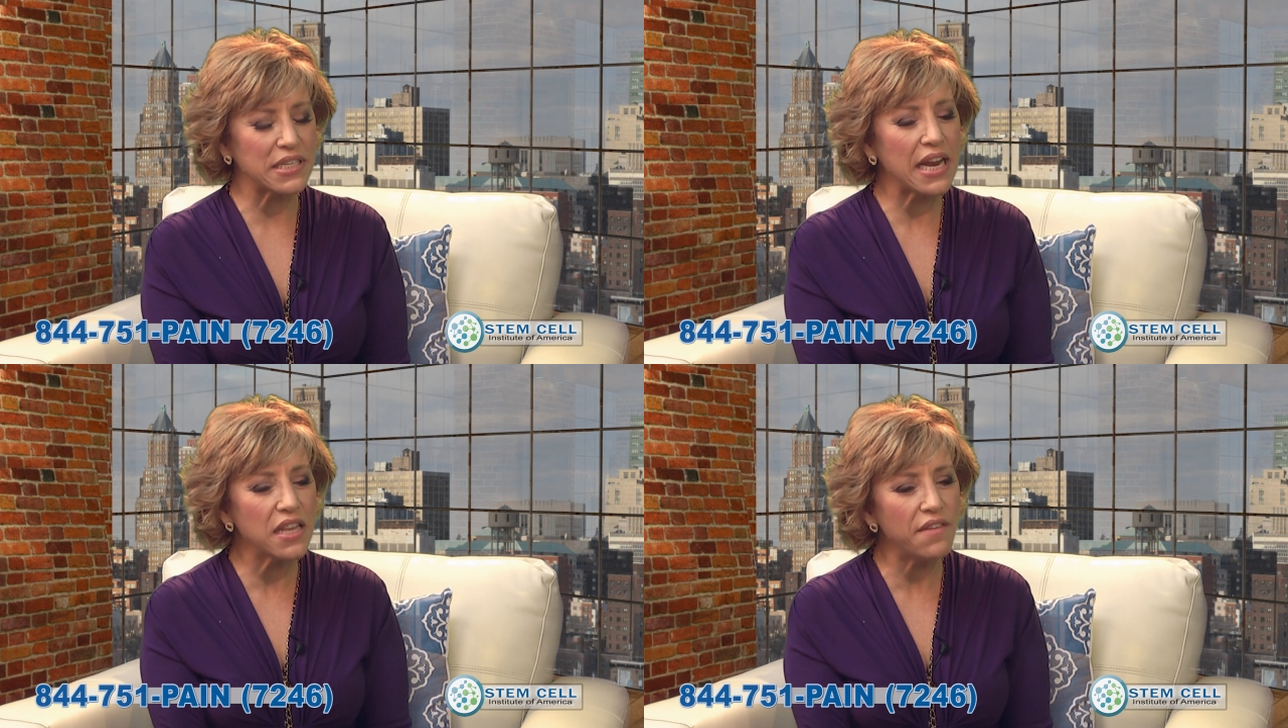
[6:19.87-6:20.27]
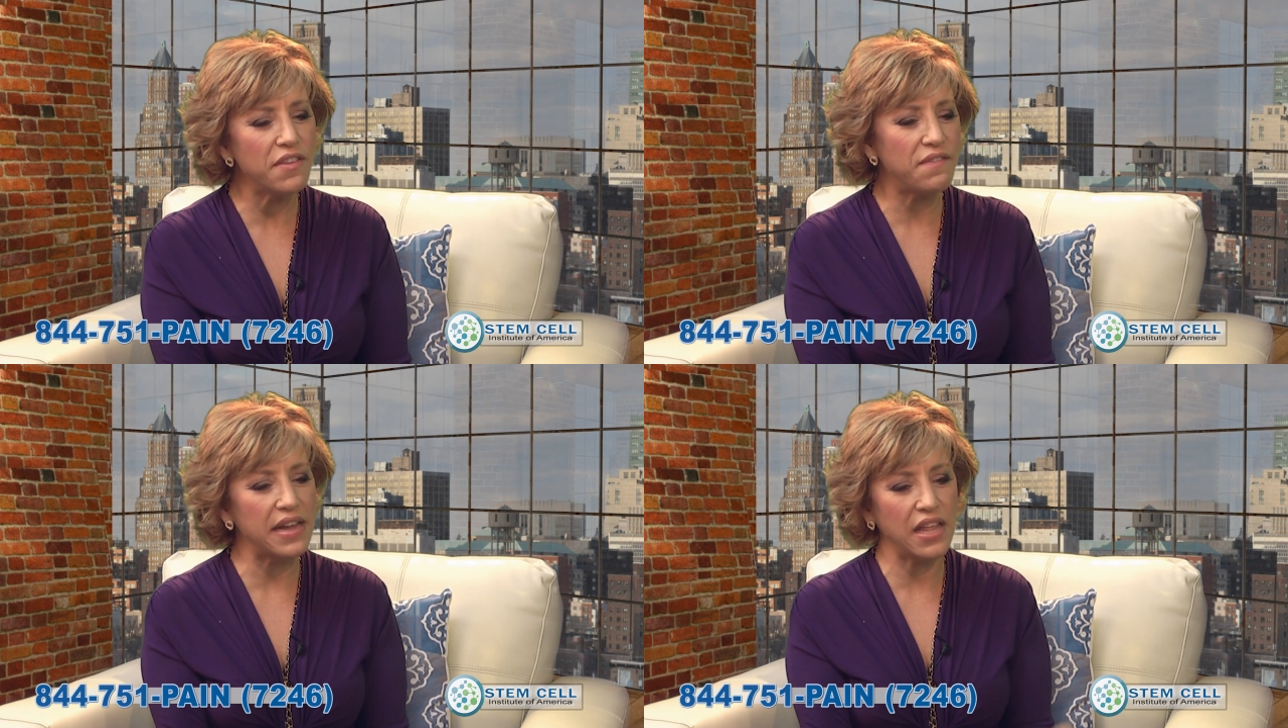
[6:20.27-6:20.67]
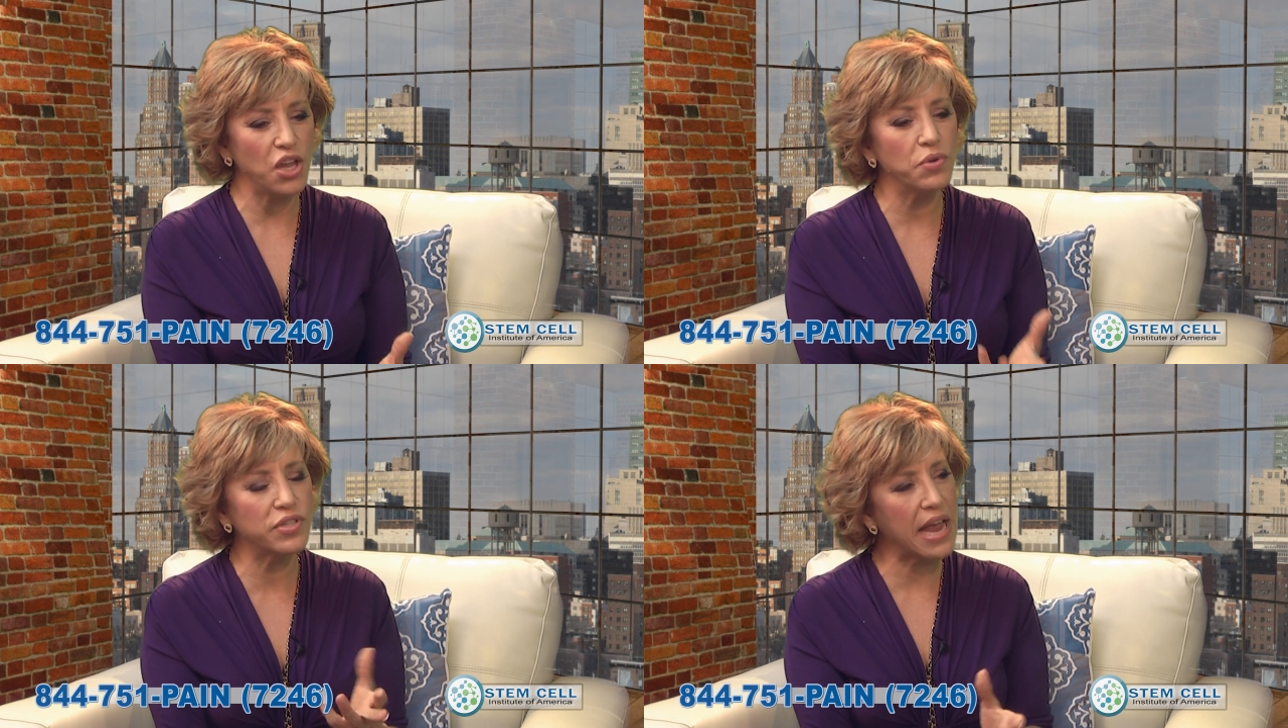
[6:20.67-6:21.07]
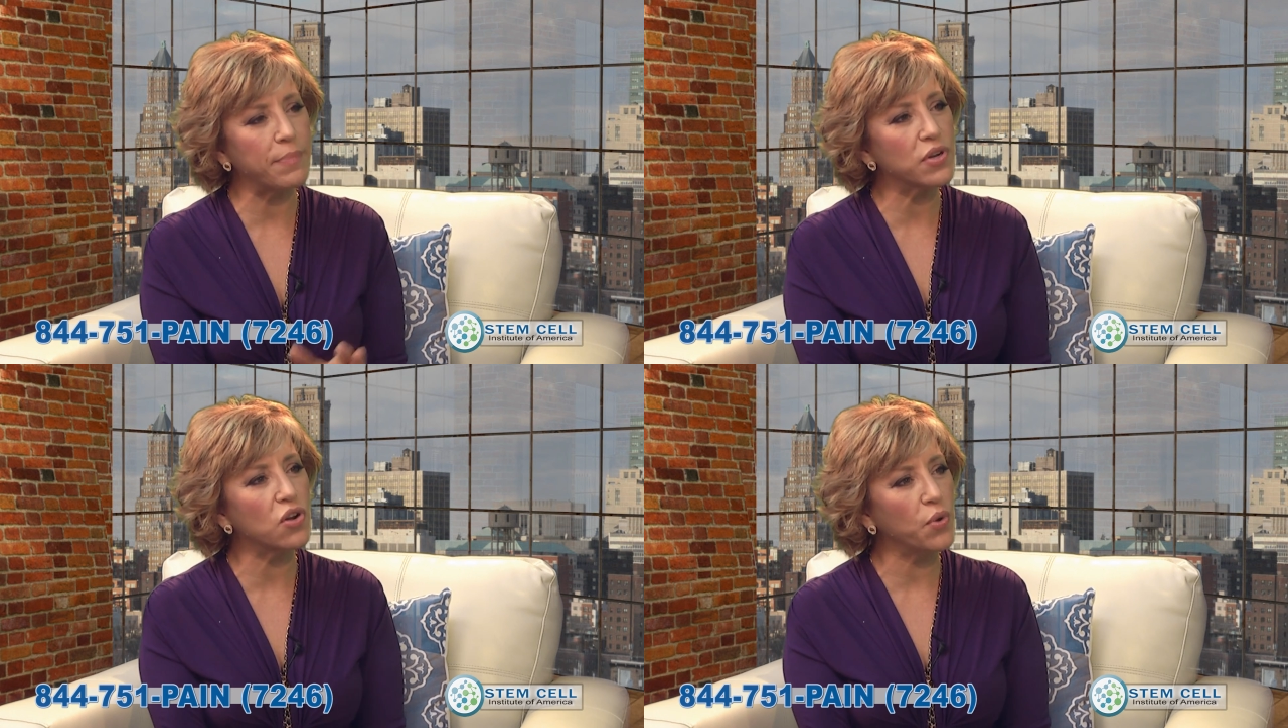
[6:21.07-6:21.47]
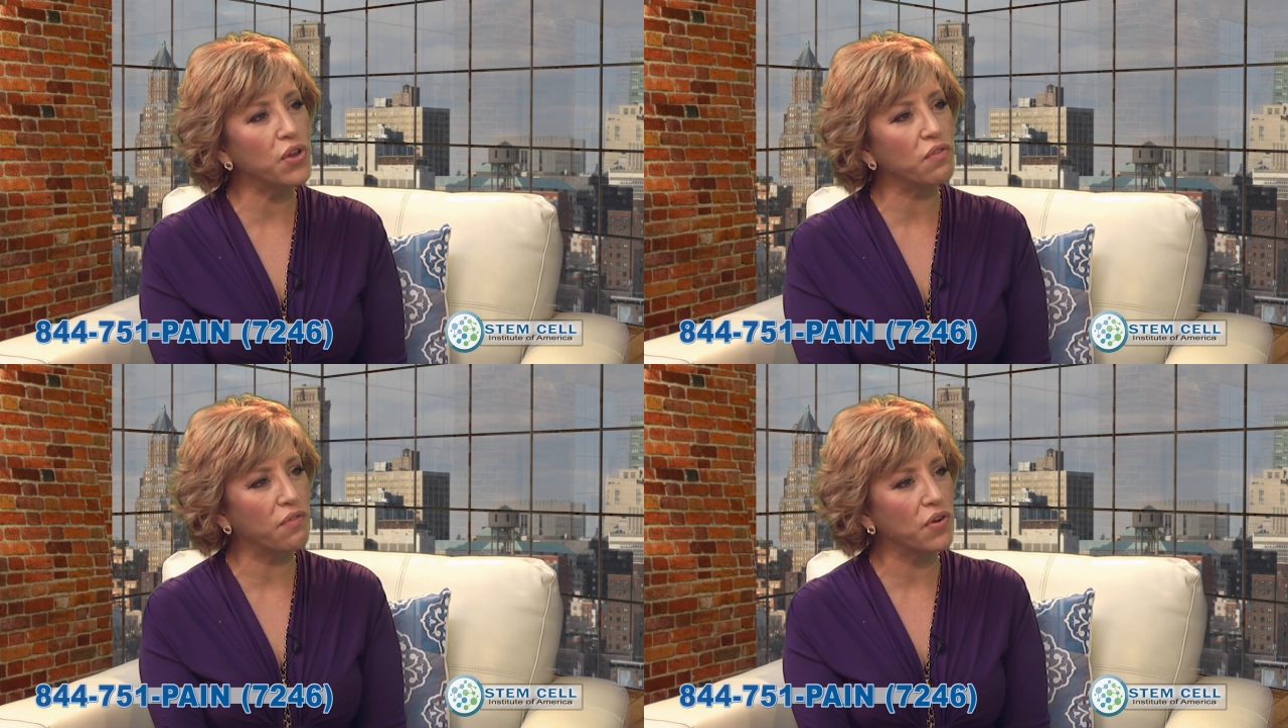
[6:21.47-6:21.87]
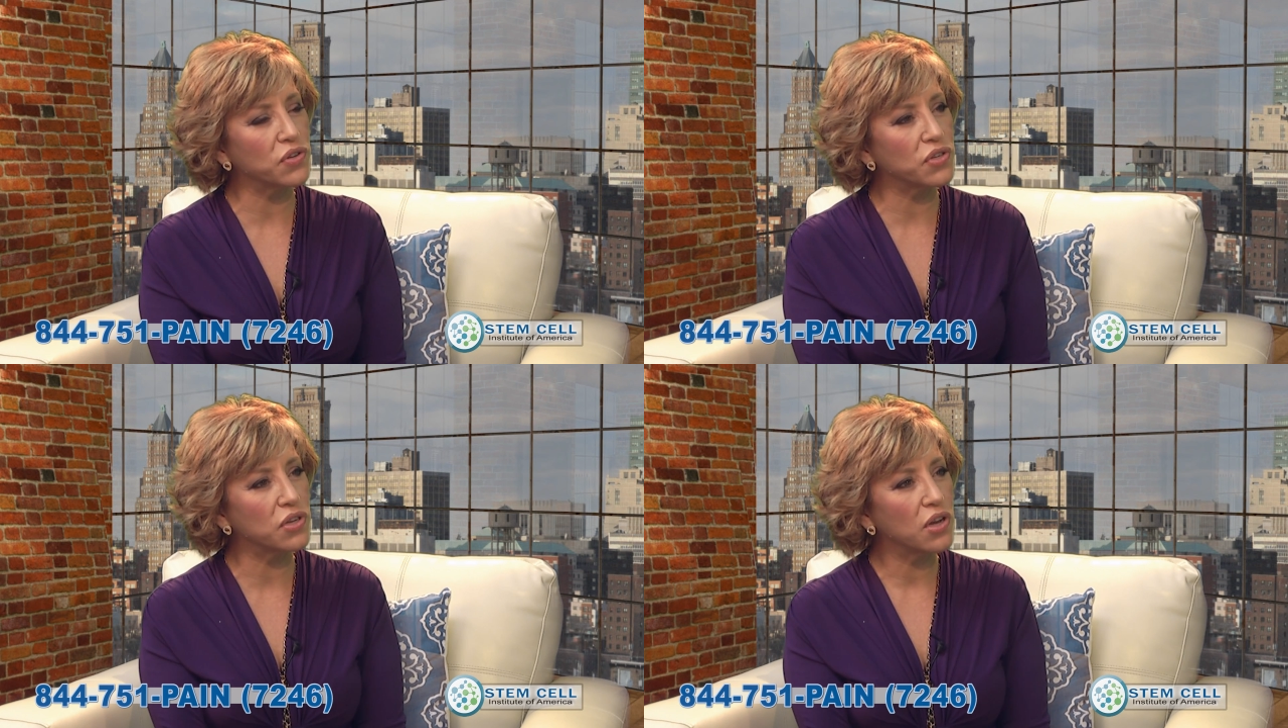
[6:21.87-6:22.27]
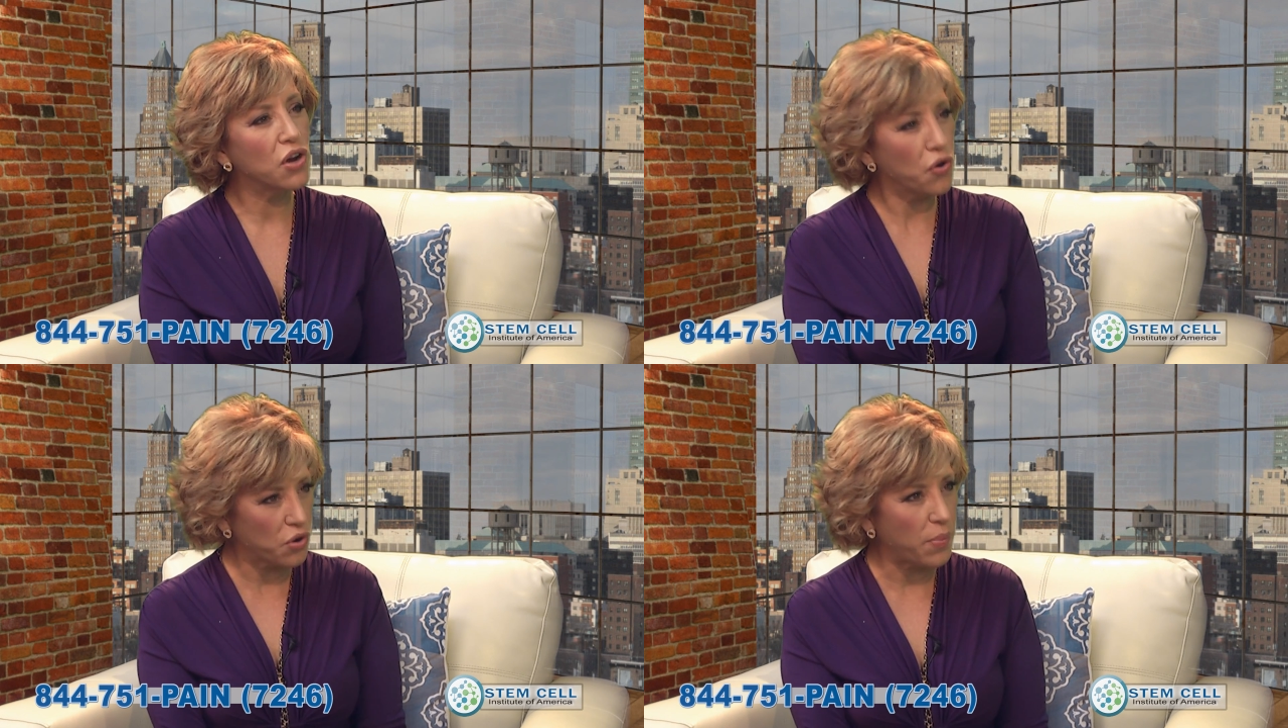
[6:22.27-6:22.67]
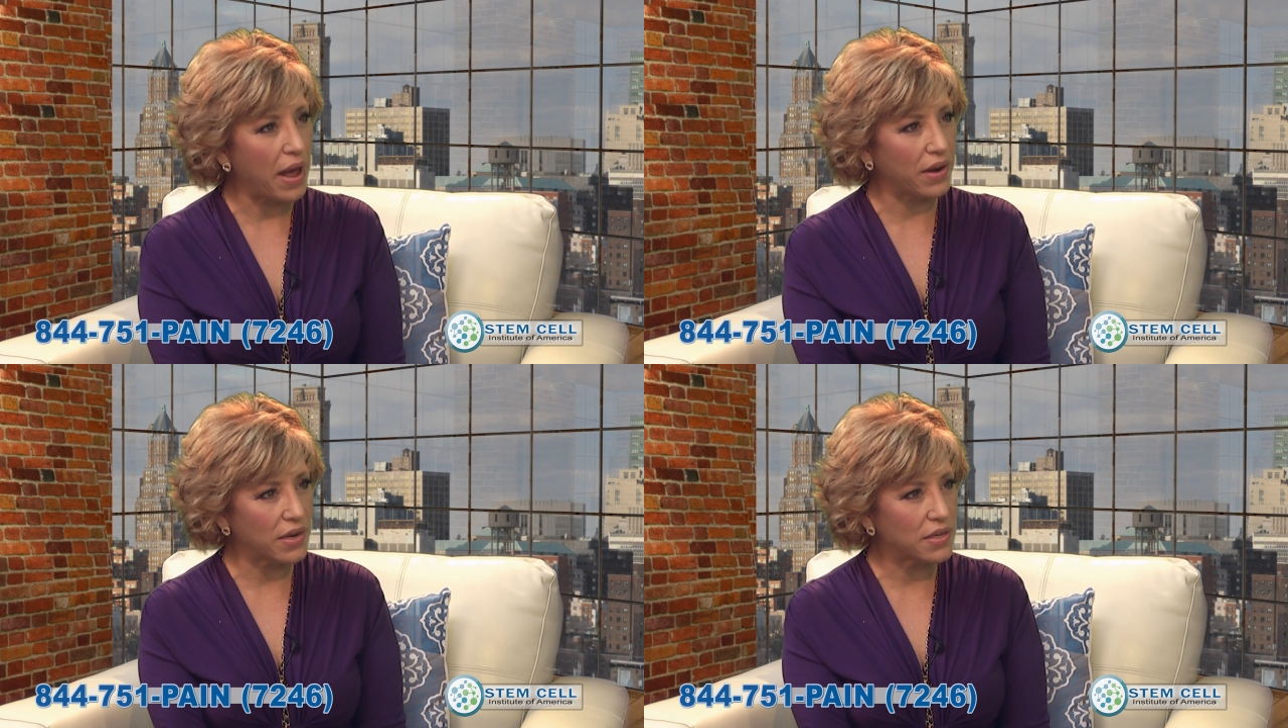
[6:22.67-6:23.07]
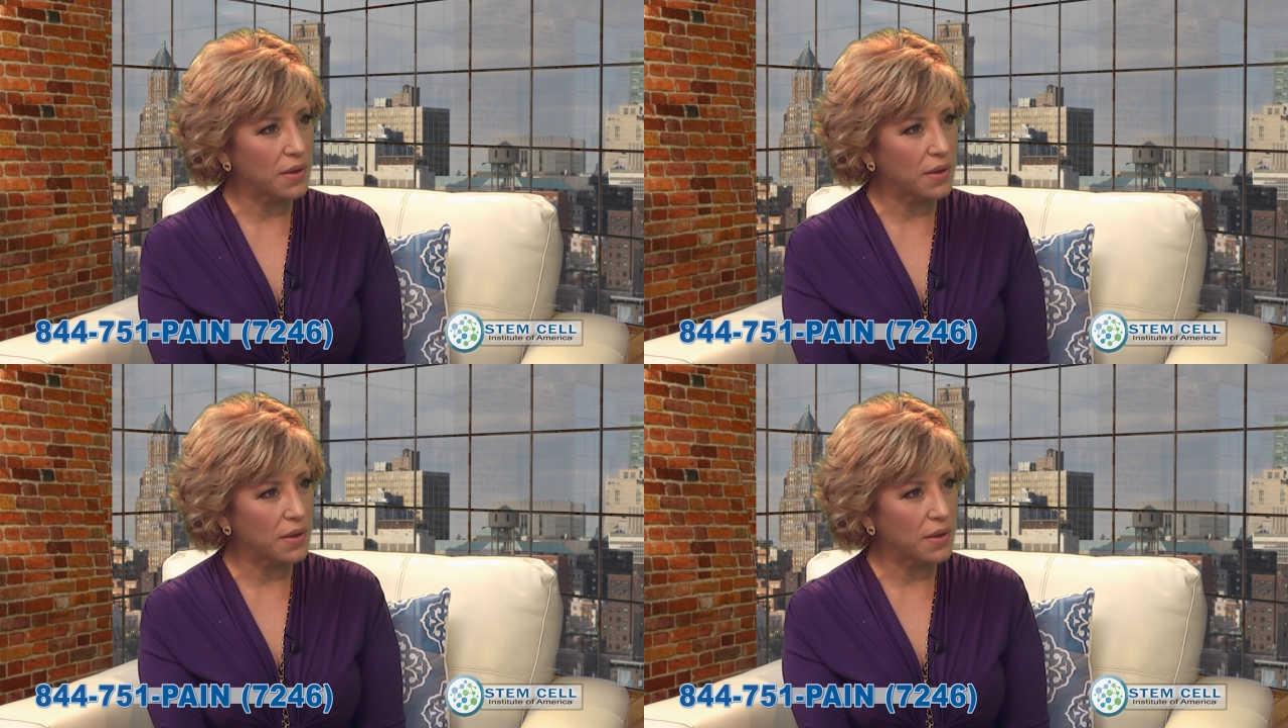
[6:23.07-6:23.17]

And I love the fact that you were skeptical when you first heard about it.